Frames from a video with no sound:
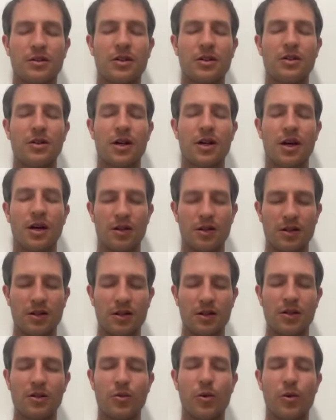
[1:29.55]
Oh, yeah,
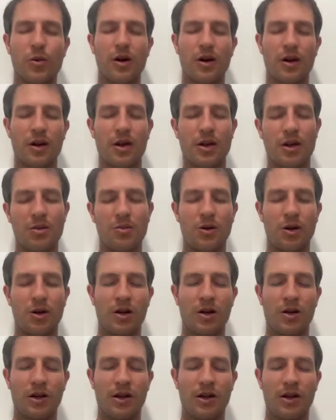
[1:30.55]
this is where I am
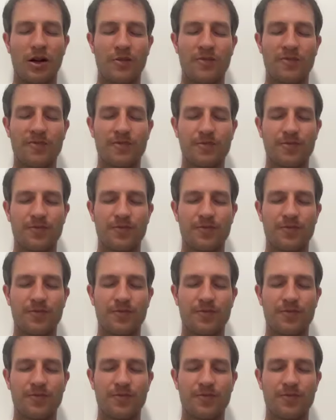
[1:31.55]
right now.